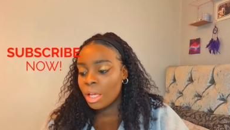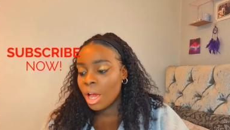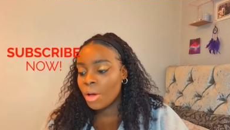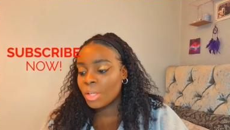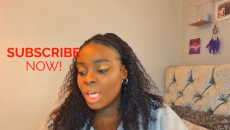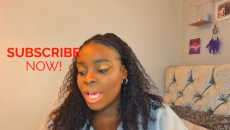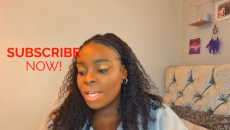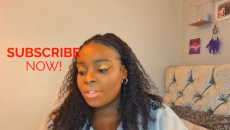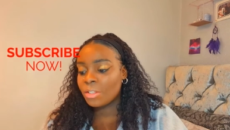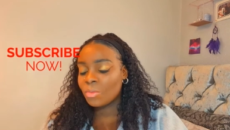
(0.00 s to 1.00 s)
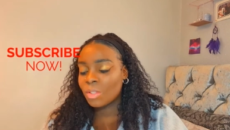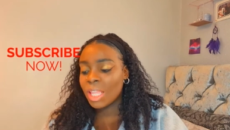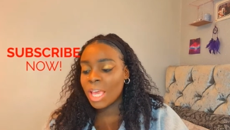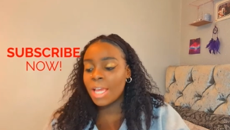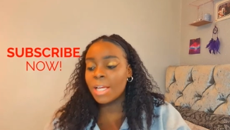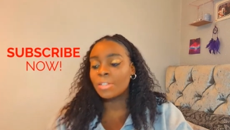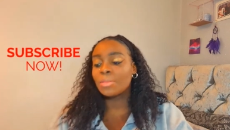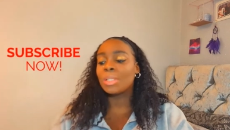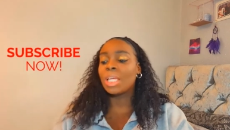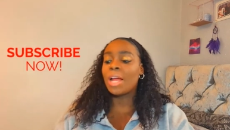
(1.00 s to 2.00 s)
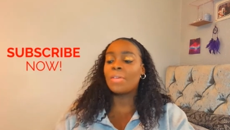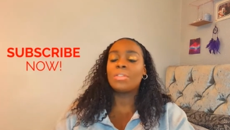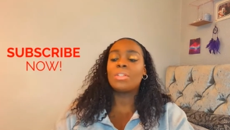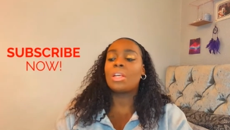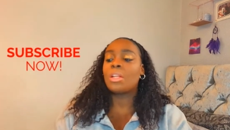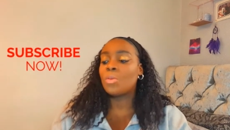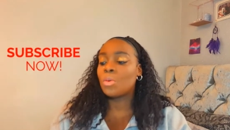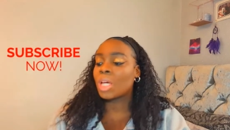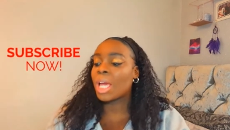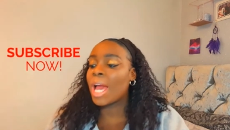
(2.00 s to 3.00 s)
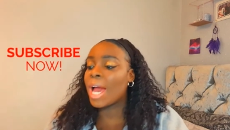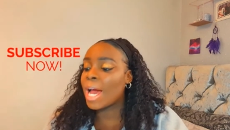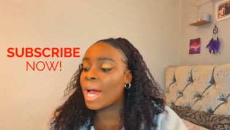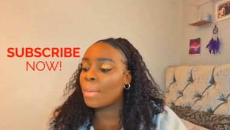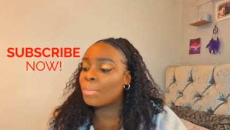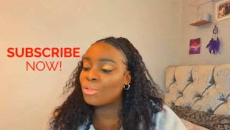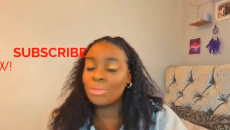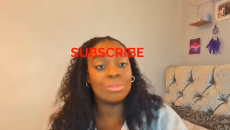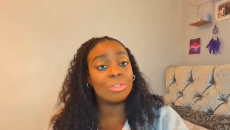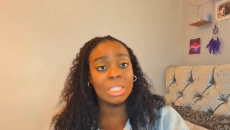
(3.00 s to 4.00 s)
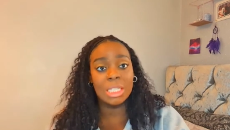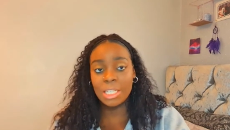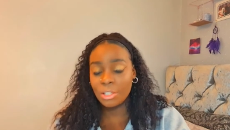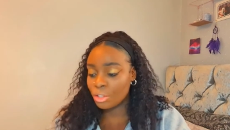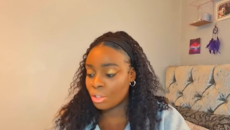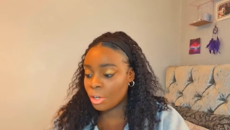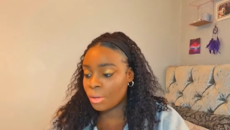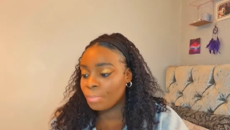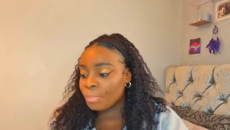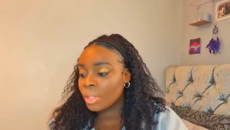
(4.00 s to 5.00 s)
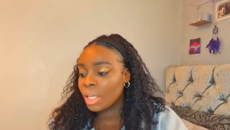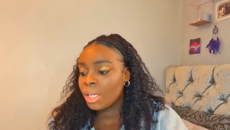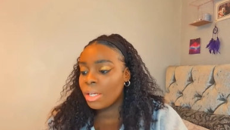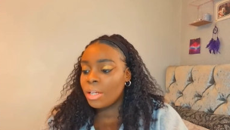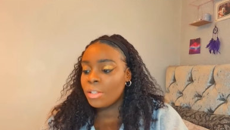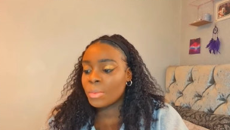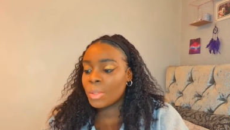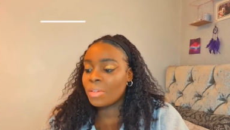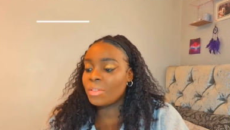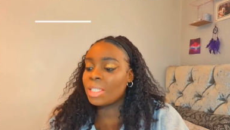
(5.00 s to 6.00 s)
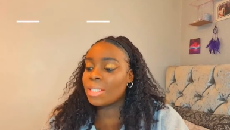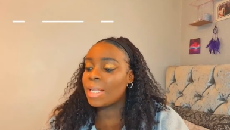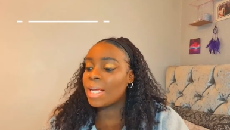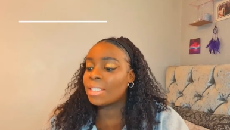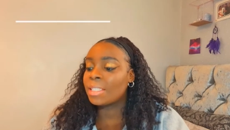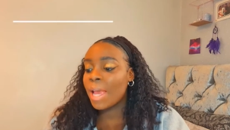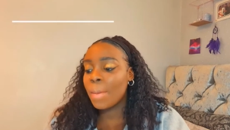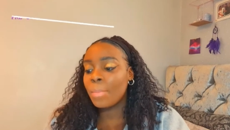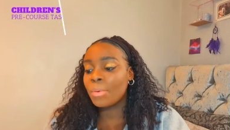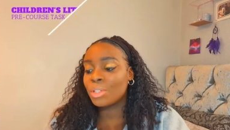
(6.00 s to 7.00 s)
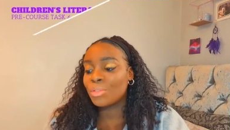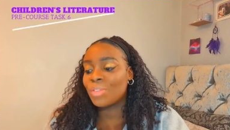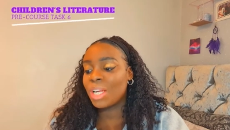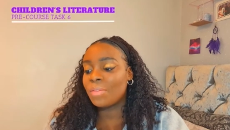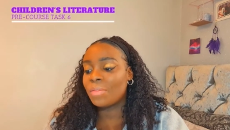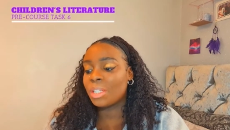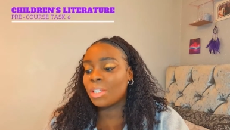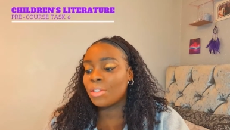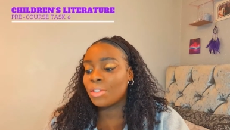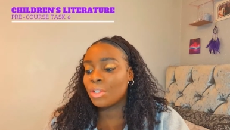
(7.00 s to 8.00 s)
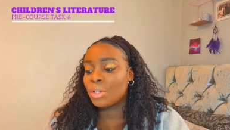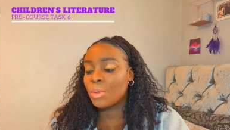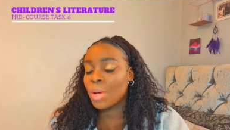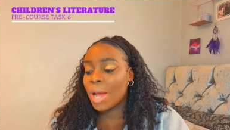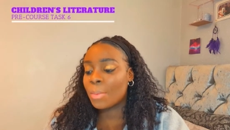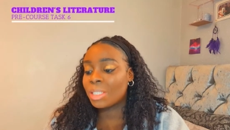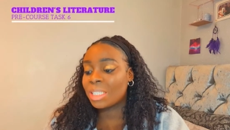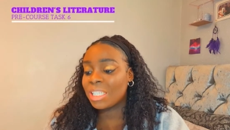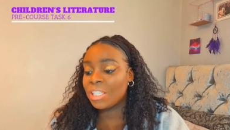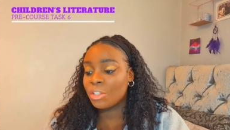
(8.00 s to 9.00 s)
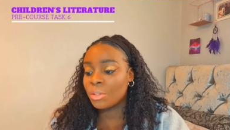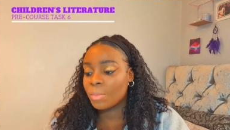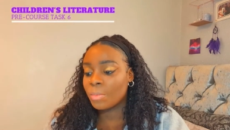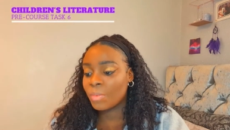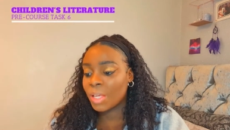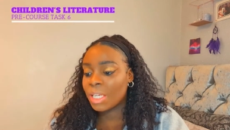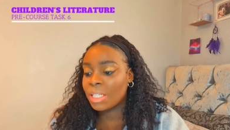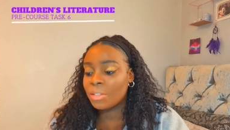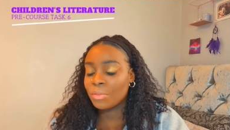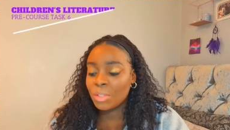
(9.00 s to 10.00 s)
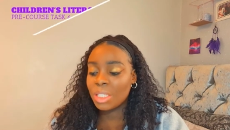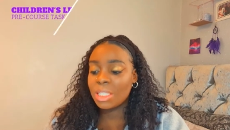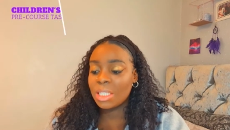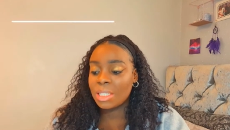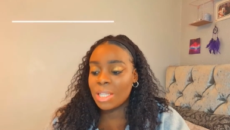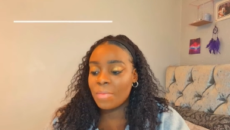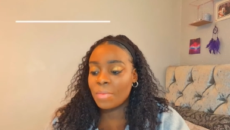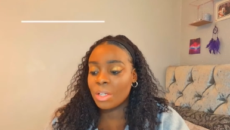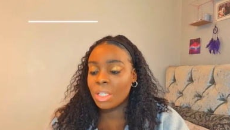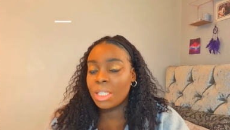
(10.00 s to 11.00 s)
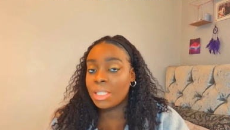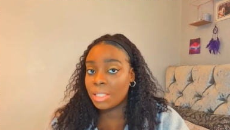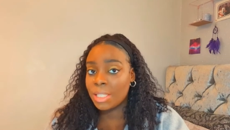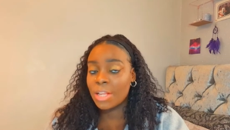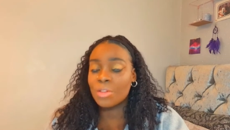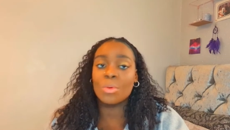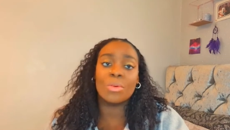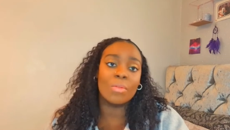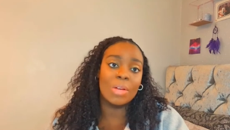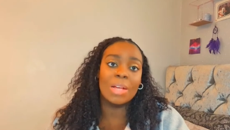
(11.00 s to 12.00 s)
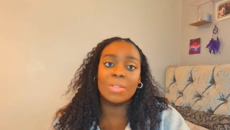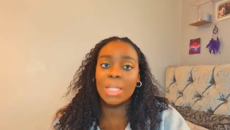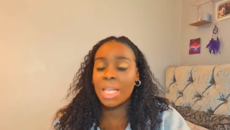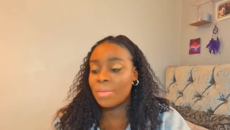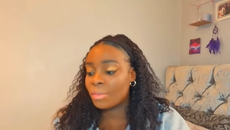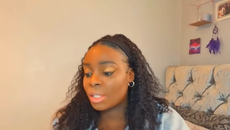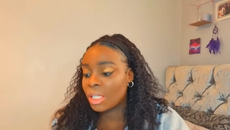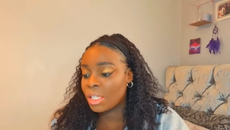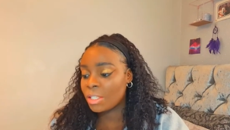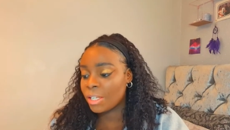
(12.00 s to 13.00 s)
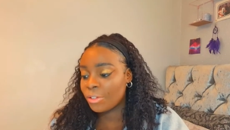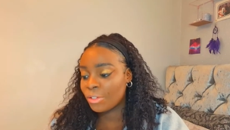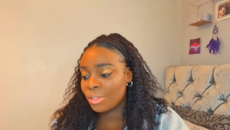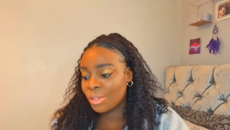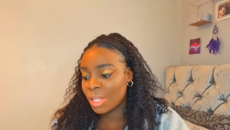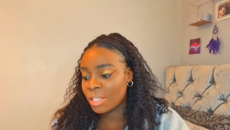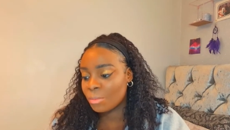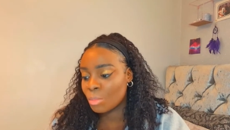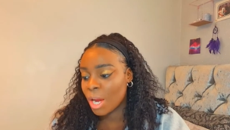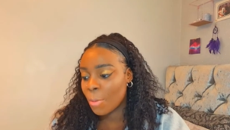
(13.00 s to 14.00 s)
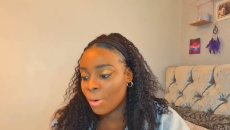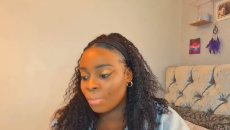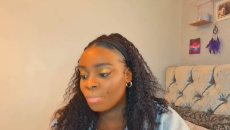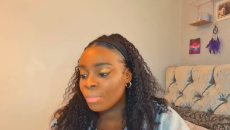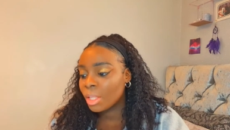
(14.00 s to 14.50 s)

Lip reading: Okay, so next we have to look at children's literature. So we have to select 10 books relevant to our teaching phase, 3 to 7, key stage 1, or 5 to 11, key stage 2. That's my one.